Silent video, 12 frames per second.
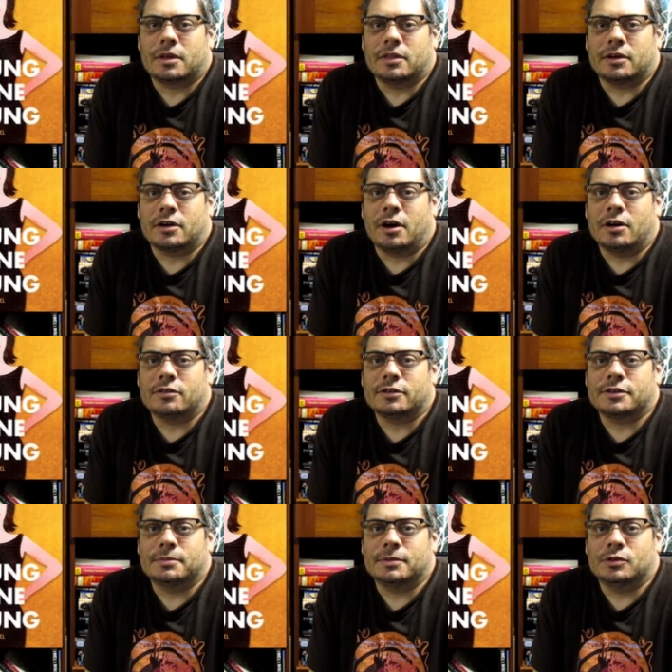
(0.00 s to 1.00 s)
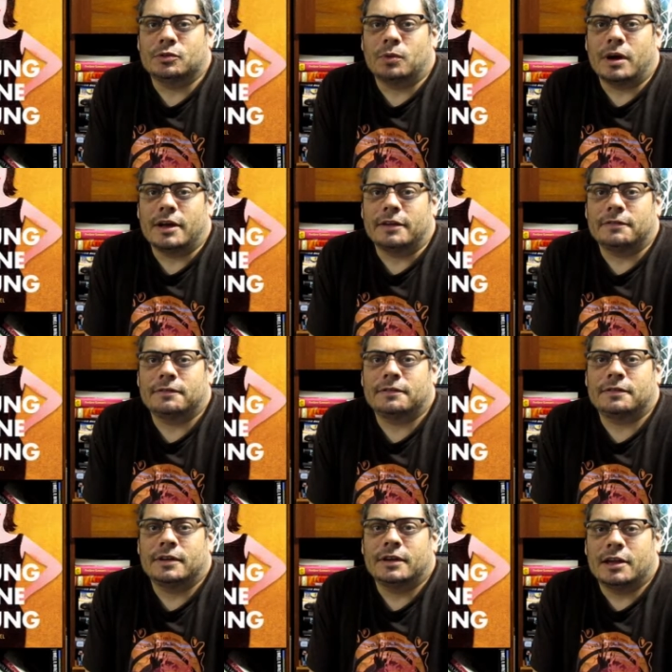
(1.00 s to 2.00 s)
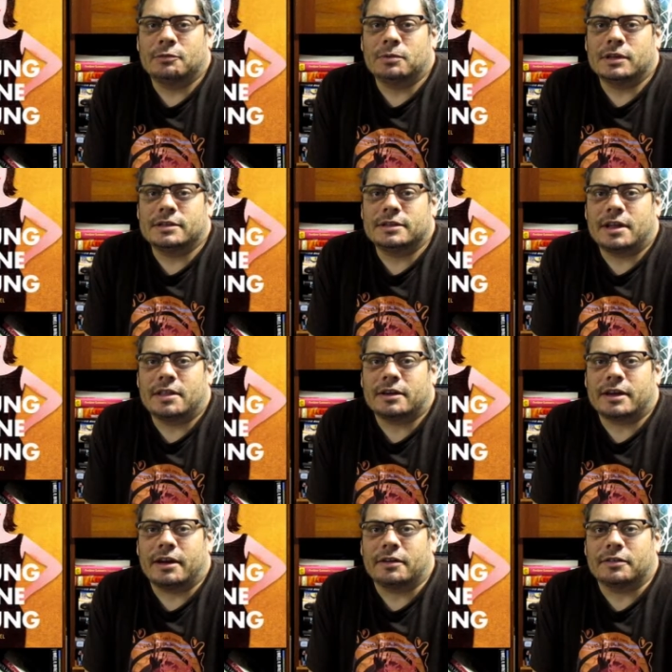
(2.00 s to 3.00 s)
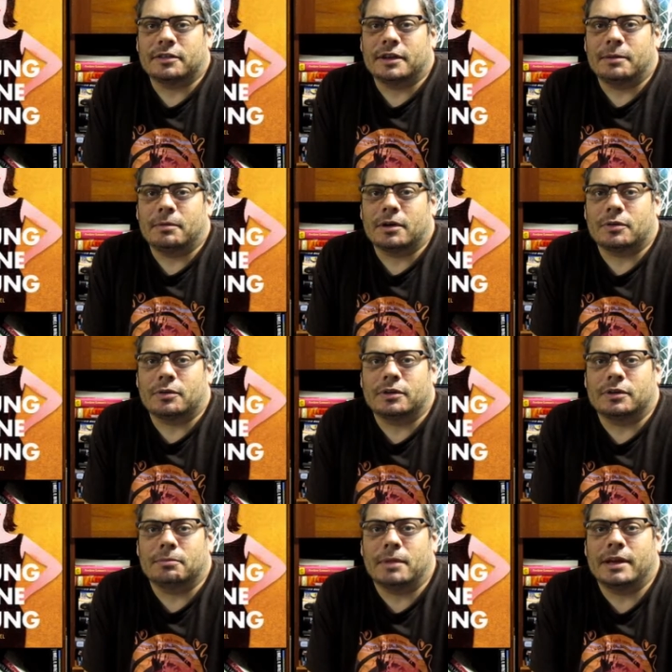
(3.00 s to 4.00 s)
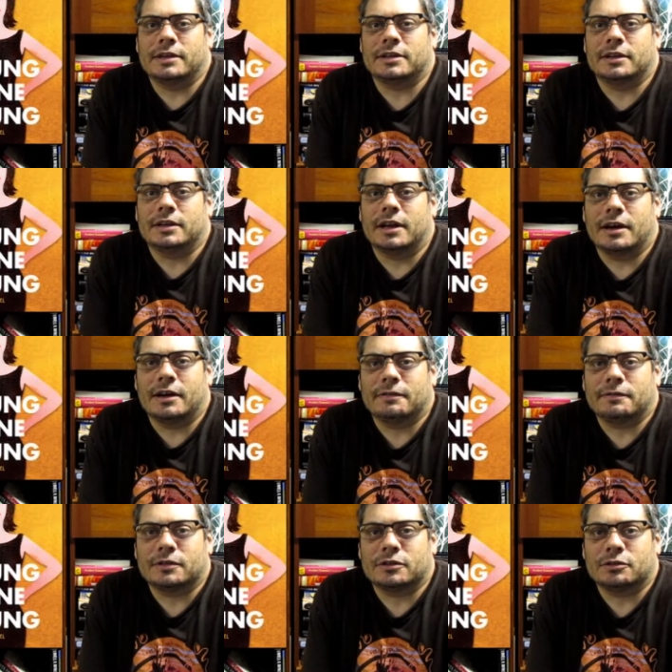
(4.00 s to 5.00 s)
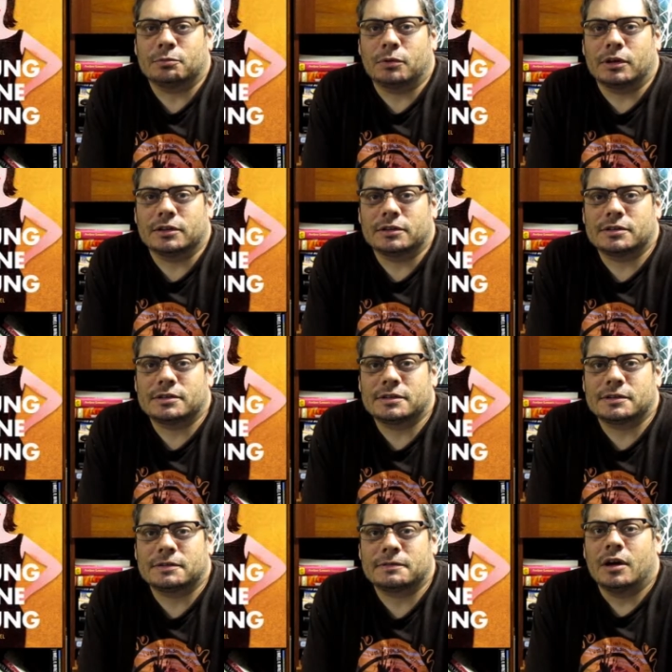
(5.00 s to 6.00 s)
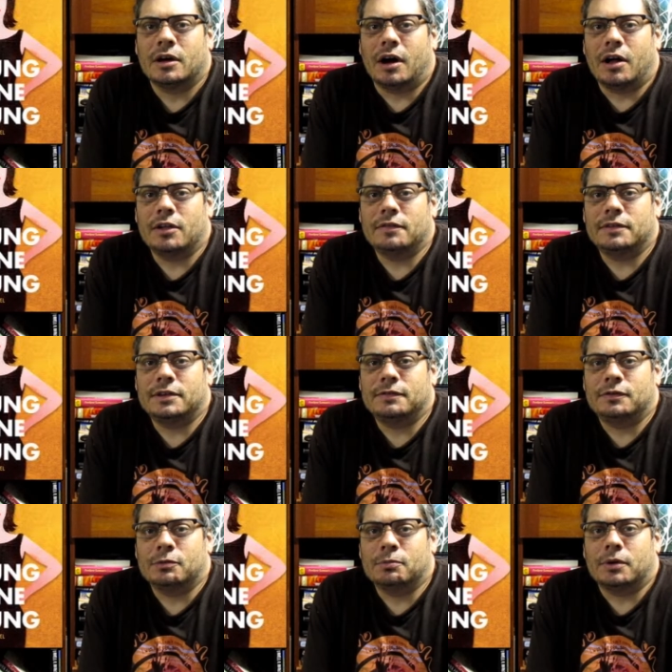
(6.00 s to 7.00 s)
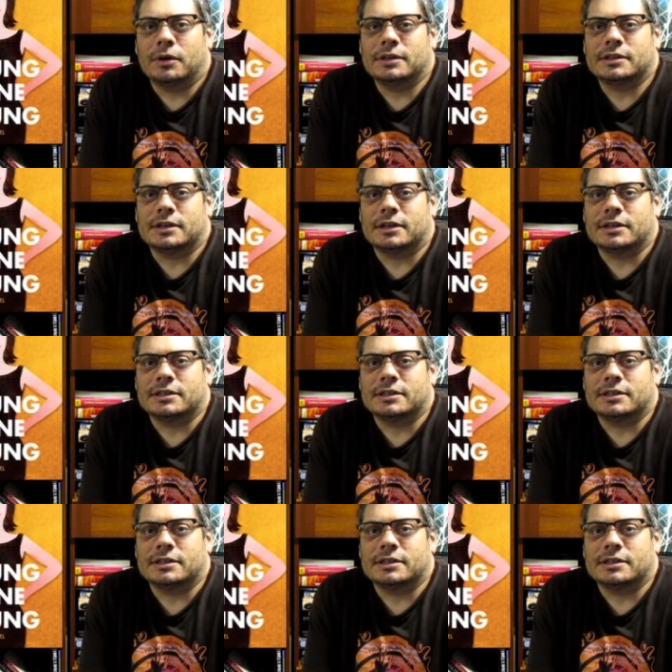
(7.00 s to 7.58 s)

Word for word: the congressman's wife, as well as another character that I'm not going to mention uh, for spoilers. All of these viewpoints are